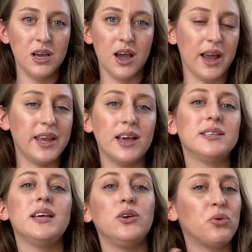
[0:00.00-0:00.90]
I
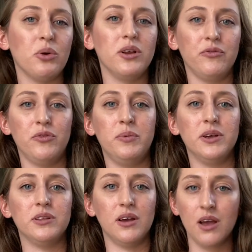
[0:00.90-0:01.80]
can't take credit for
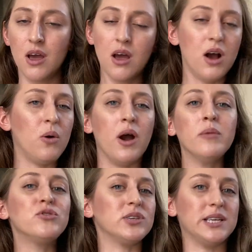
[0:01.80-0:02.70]
being like, oh,
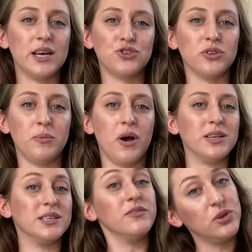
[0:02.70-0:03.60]
I'm just naturally positive.